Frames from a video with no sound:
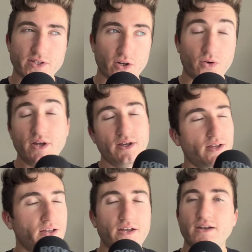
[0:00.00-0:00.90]
So
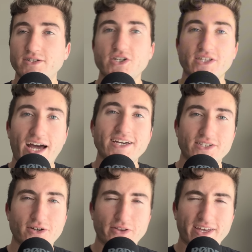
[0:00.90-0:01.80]
just
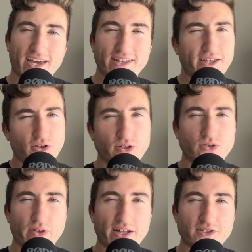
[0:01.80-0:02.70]
icing on the cake that you can
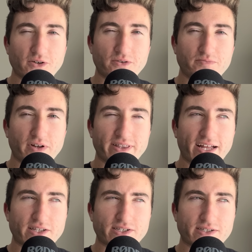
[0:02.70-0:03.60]
do that too. But
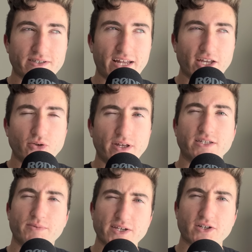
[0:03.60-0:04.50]
that's not unique
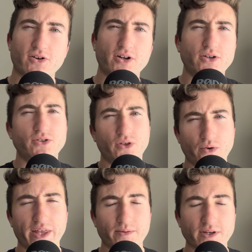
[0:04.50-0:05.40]
to MasterCard. You could do that
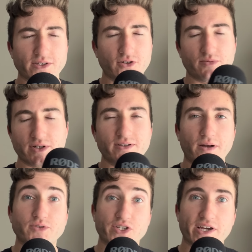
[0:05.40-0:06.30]
with Amex too, but
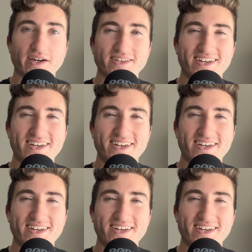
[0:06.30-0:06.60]
I'm just saying.